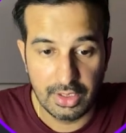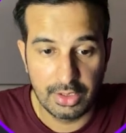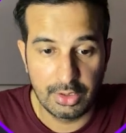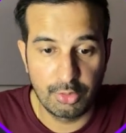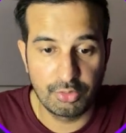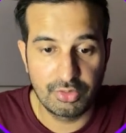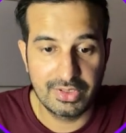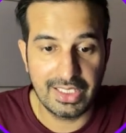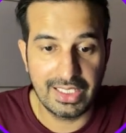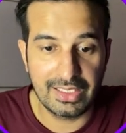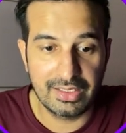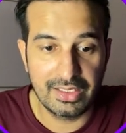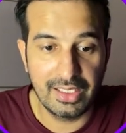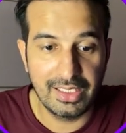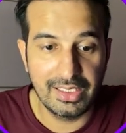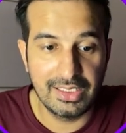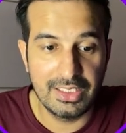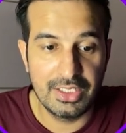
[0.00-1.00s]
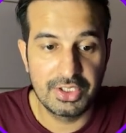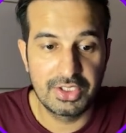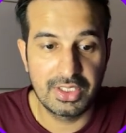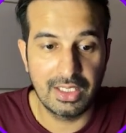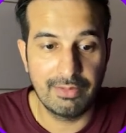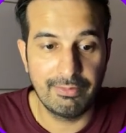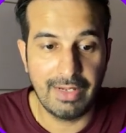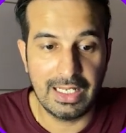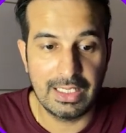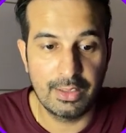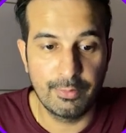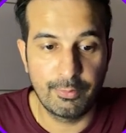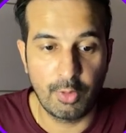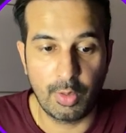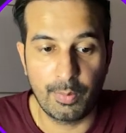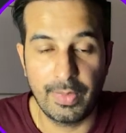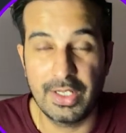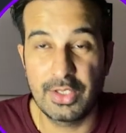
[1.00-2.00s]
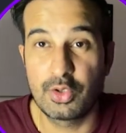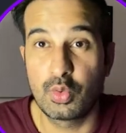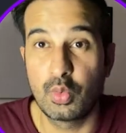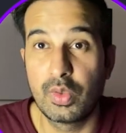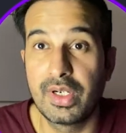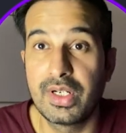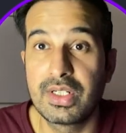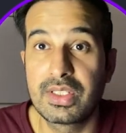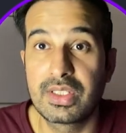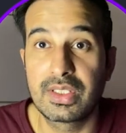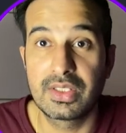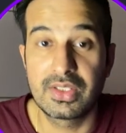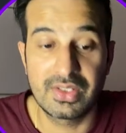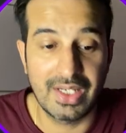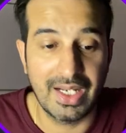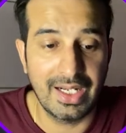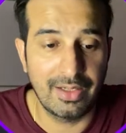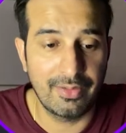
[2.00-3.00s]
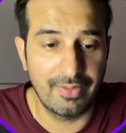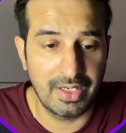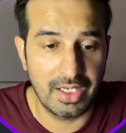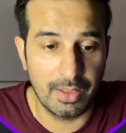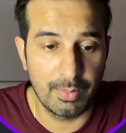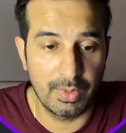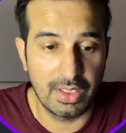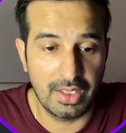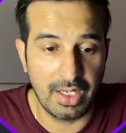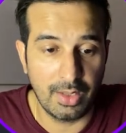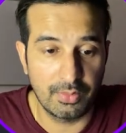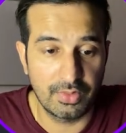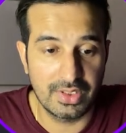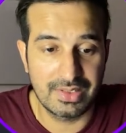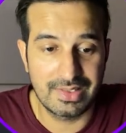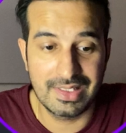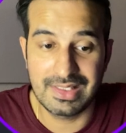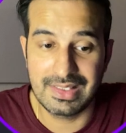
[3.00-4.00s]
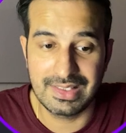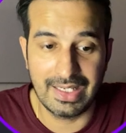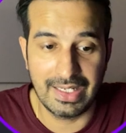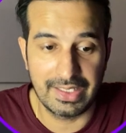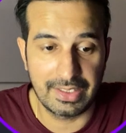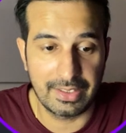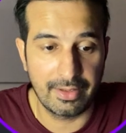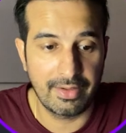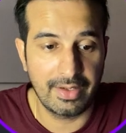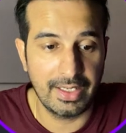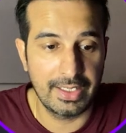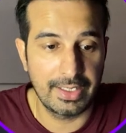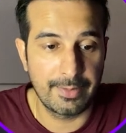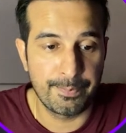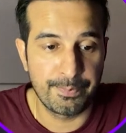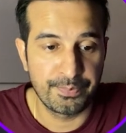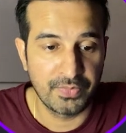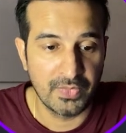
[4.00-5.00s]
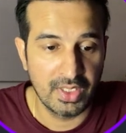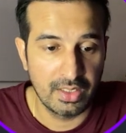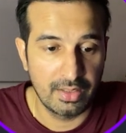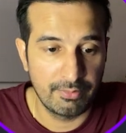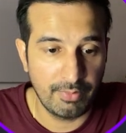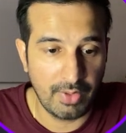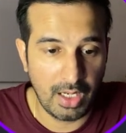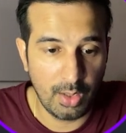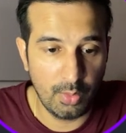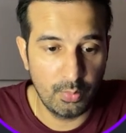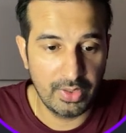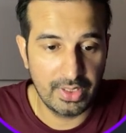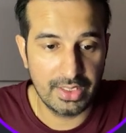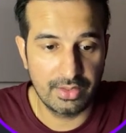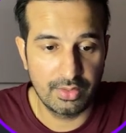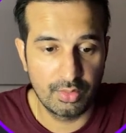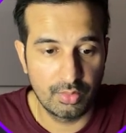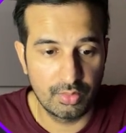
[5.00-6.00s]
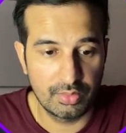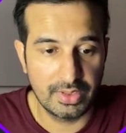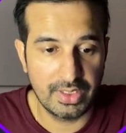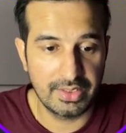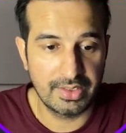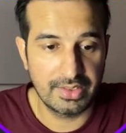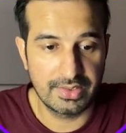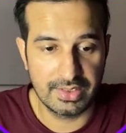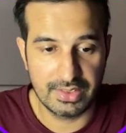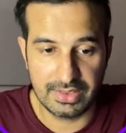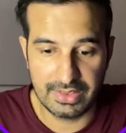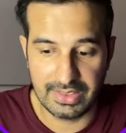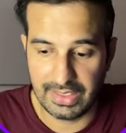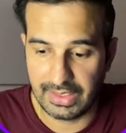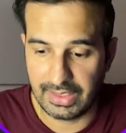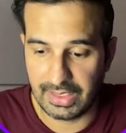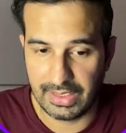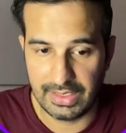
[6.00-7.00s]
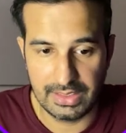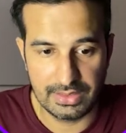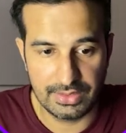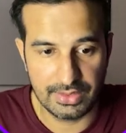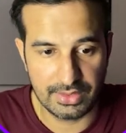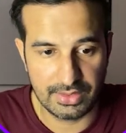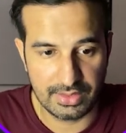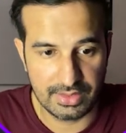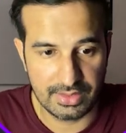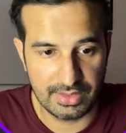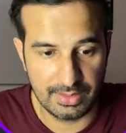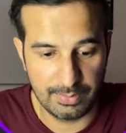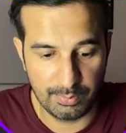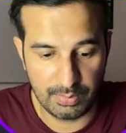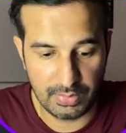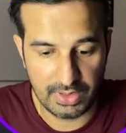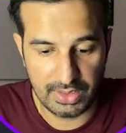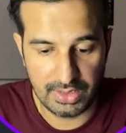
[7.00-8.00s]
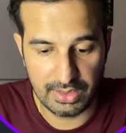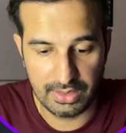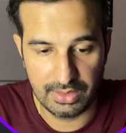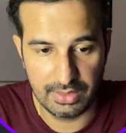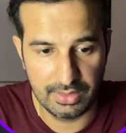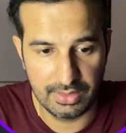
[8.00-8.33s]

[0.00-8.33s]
to set the initial value for my student's state variable. Now this is set, right? How we can know that this is set, I'll just simply